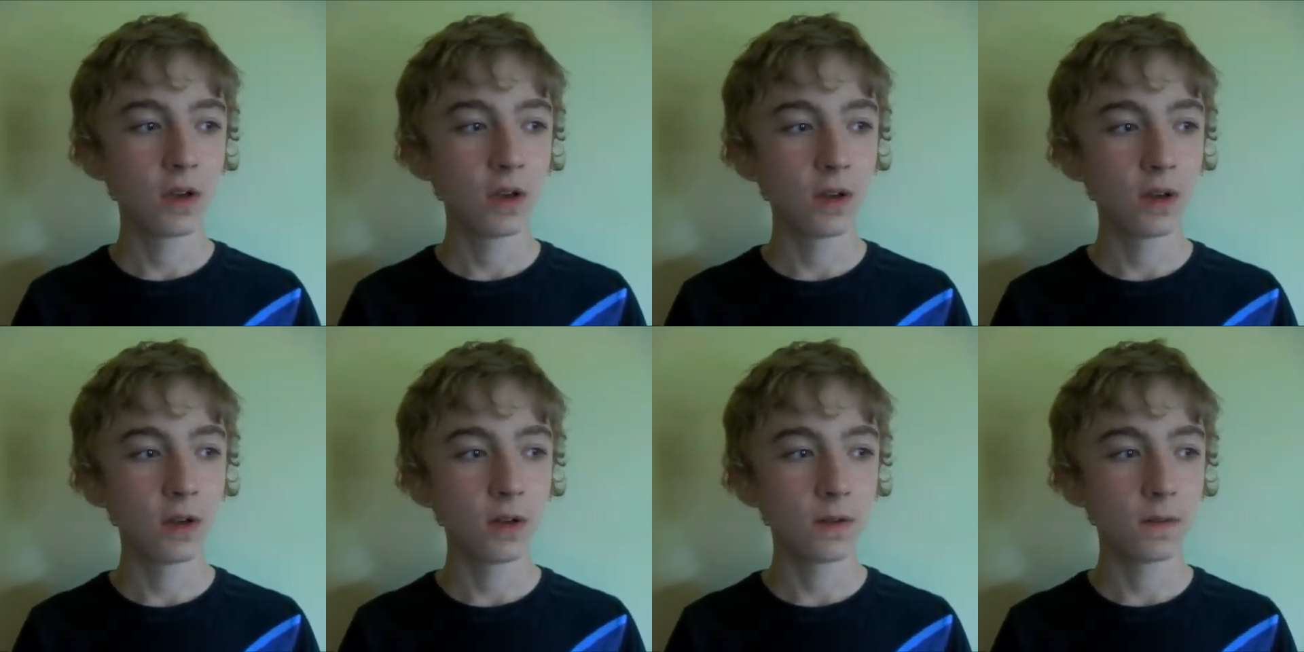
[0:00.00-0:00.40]

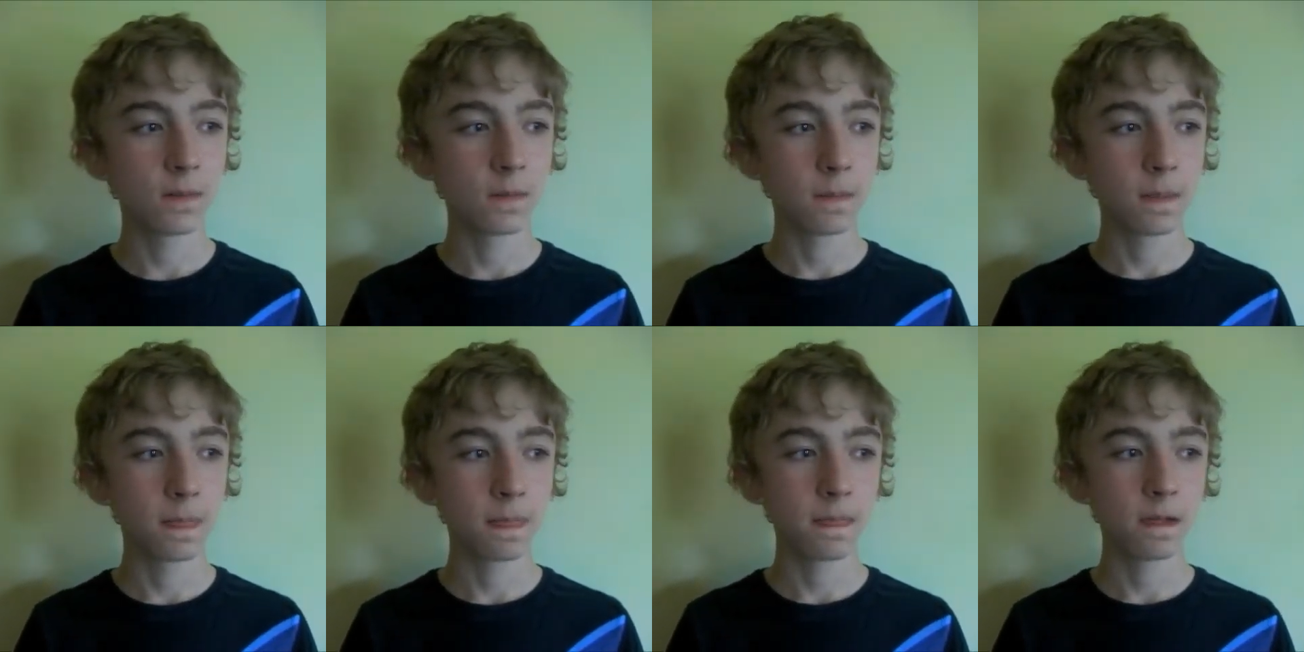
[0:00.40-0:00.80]

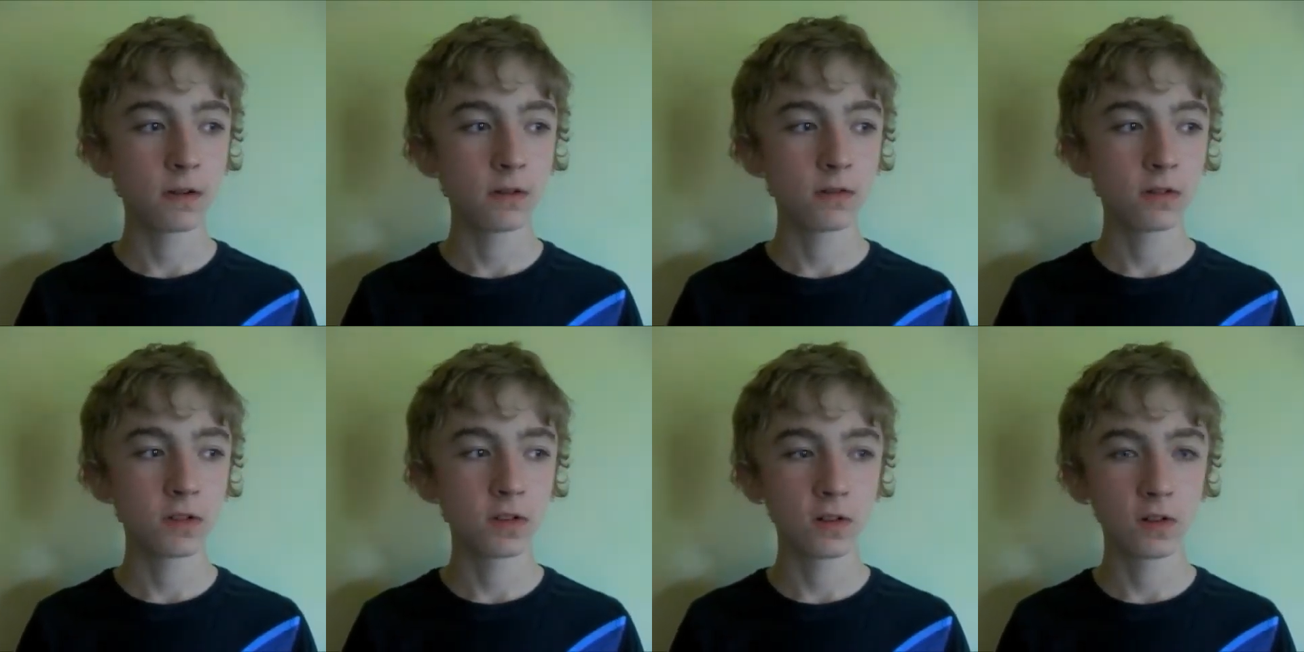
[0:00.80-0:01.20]
and
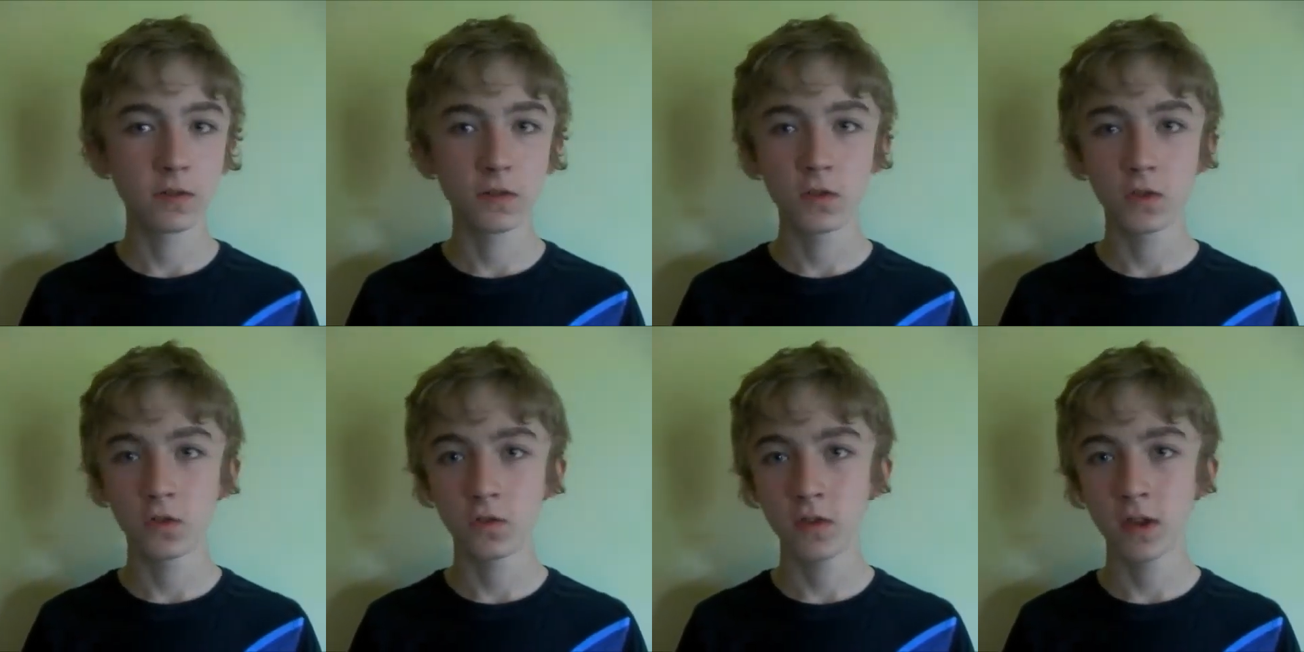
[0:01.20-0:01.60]
there are a ton
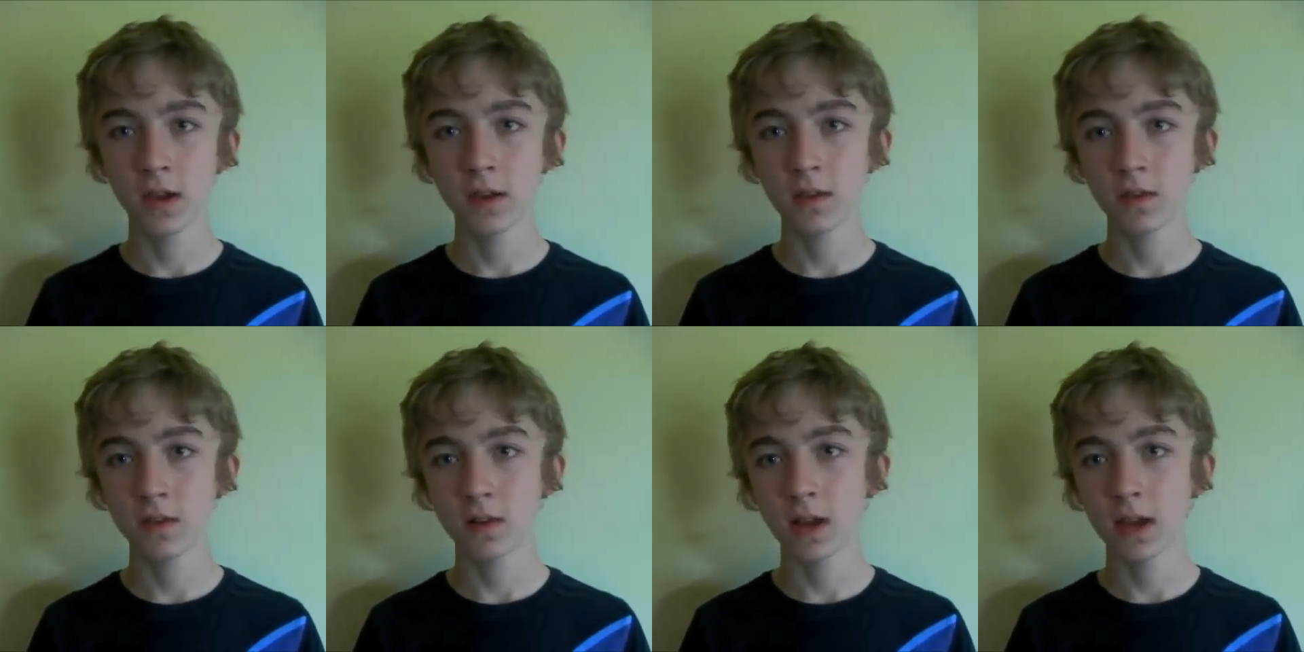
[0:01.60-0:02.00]
of
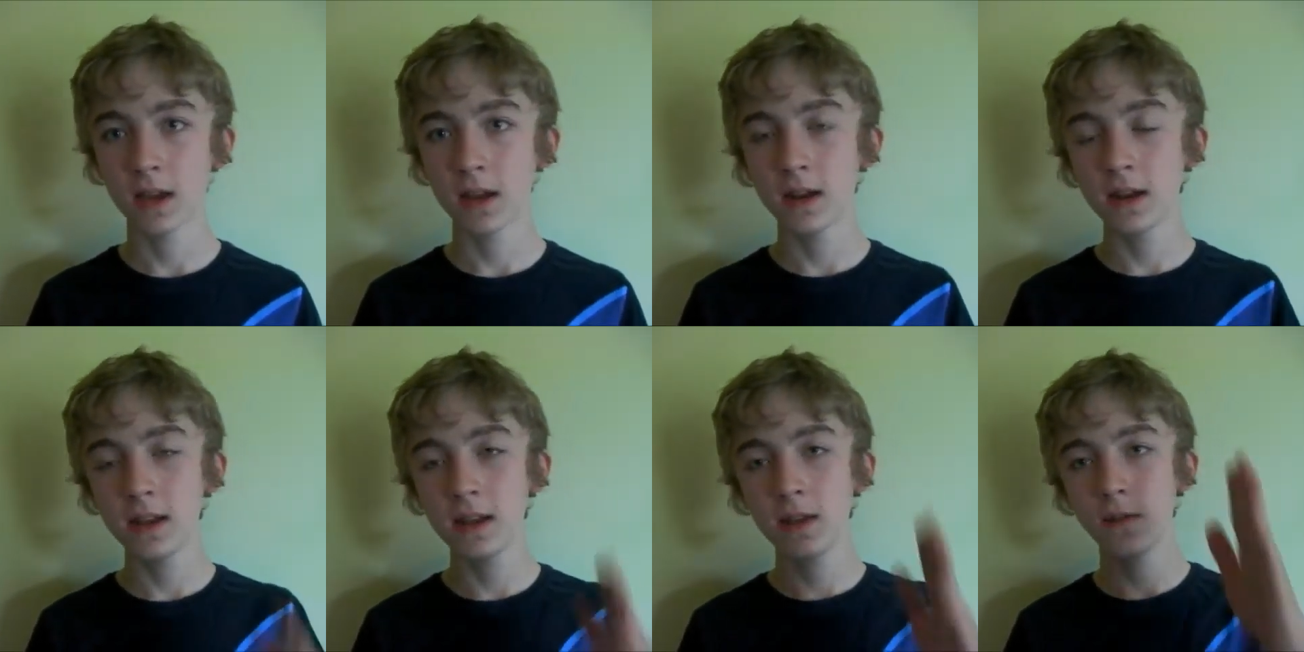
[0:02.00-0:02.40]
tricks,
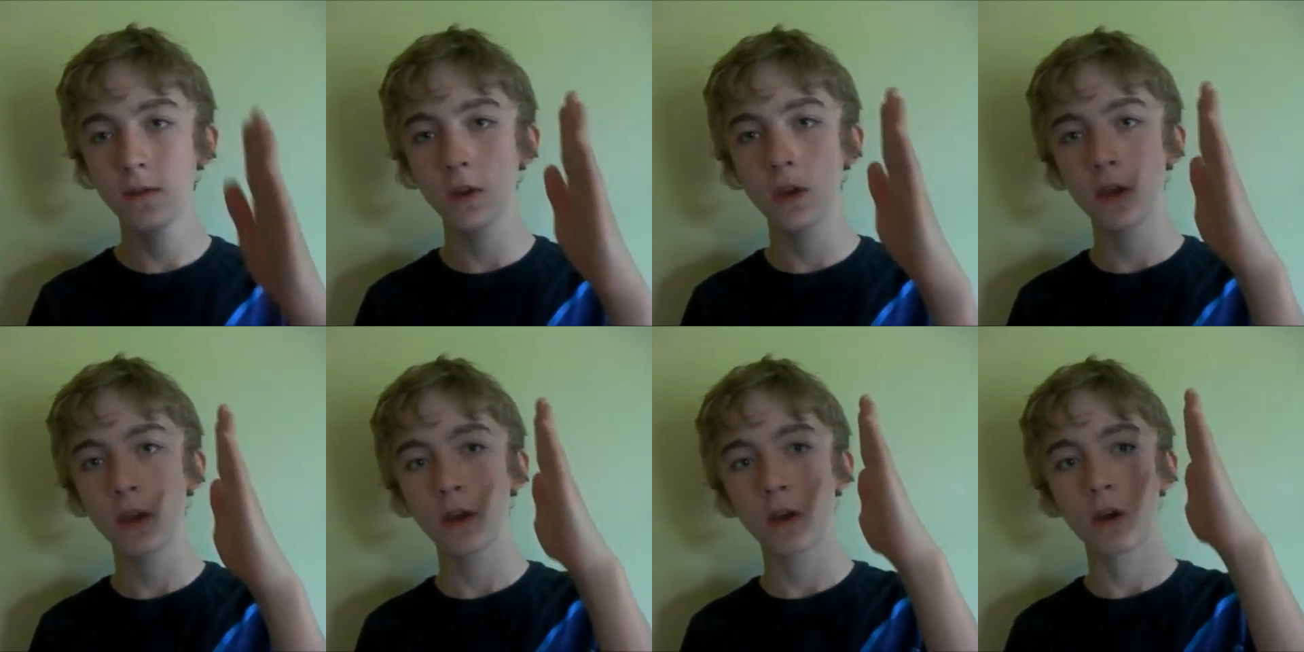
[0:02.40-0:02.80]
like
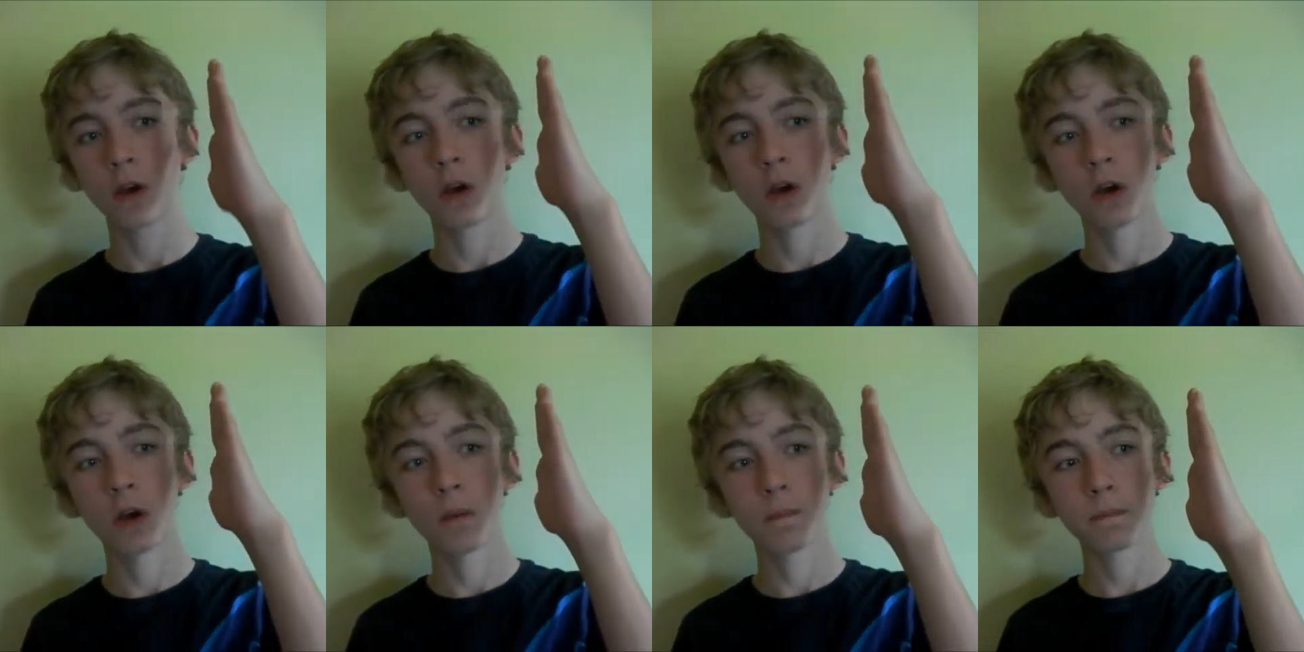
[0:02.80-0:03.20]
leaving
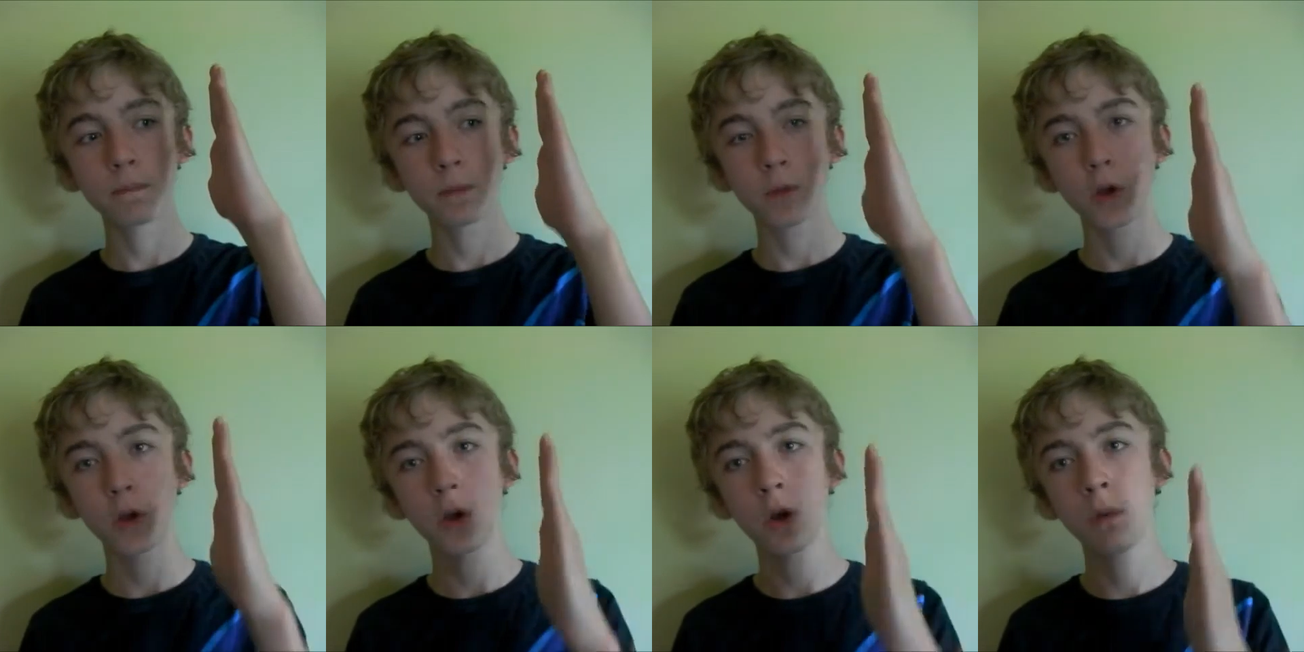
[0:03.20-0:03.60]
a
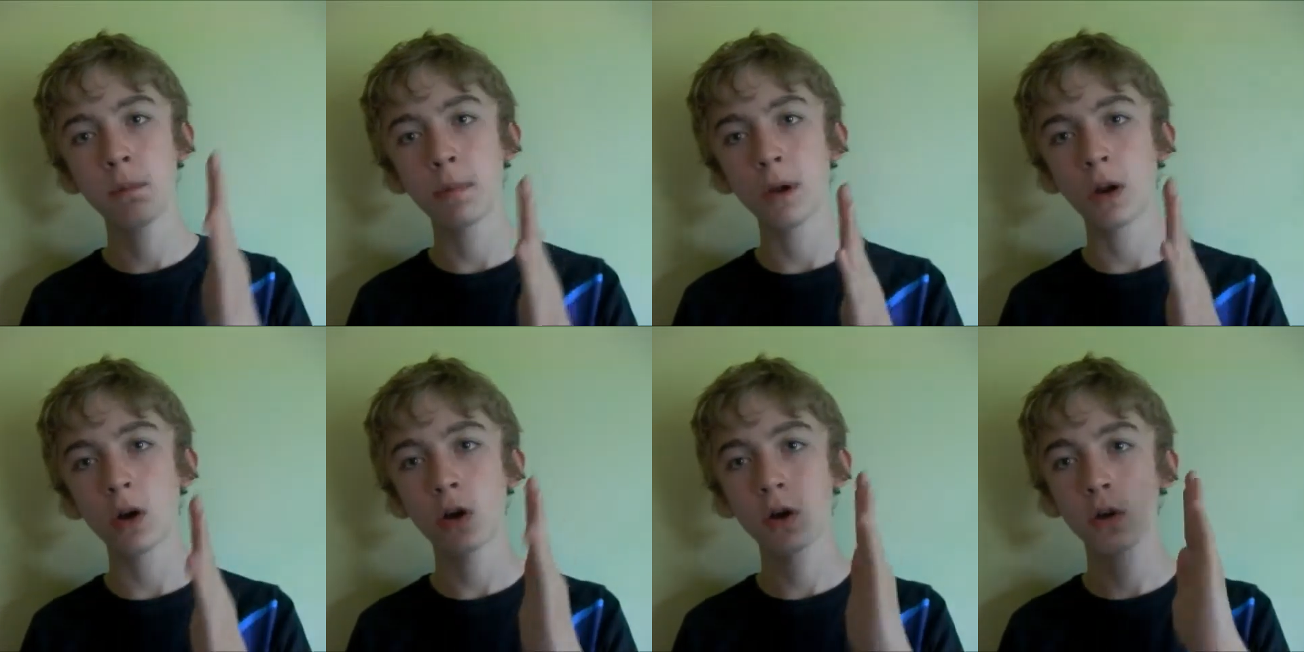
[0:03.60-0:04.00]

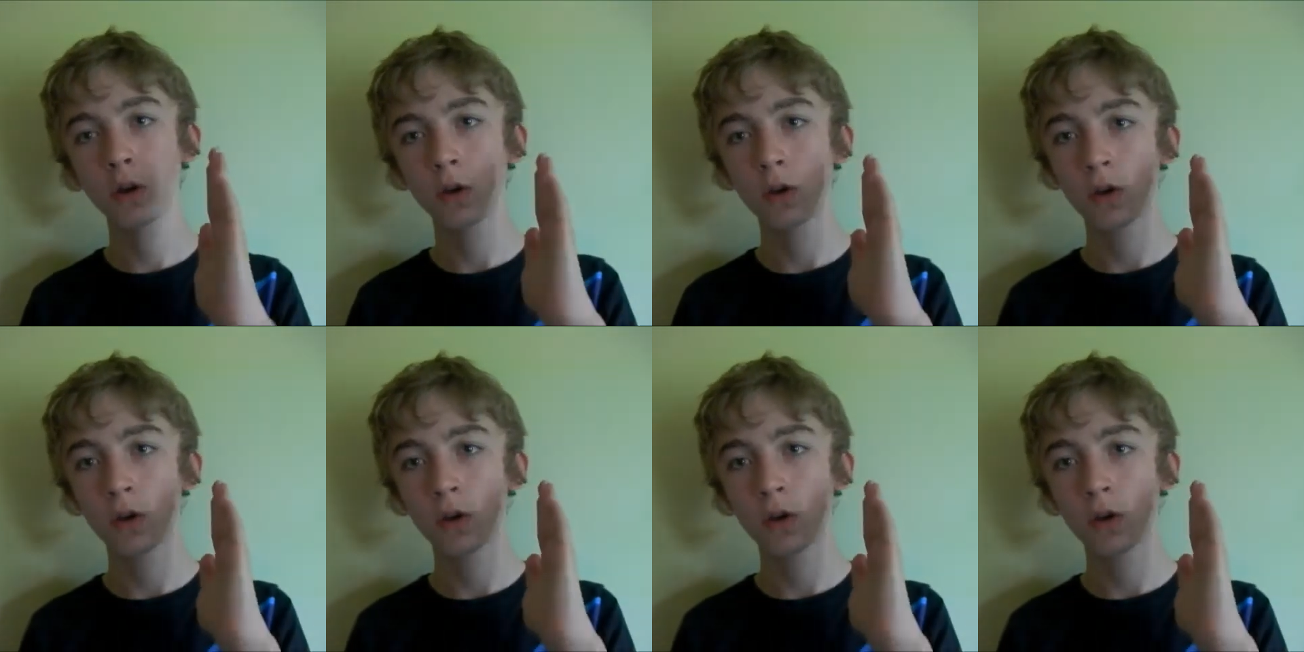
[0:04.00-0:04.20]
block